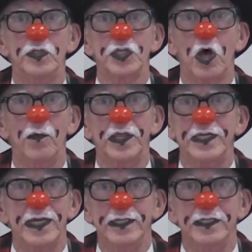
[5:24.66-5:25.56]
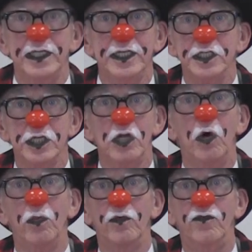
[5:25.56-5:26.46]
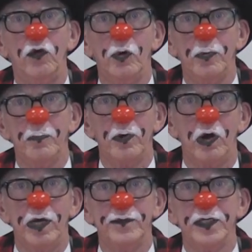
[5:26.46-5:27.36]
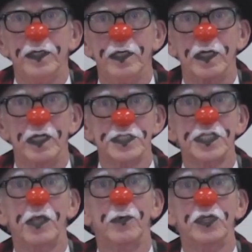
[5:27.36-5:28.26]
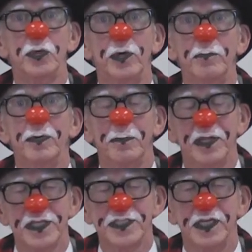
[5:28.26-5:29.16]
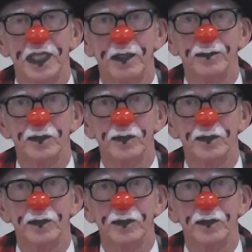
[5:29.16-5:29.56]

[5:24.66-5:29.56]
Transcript: So they didn't need to know the verbal part of it unless they were doing publicity.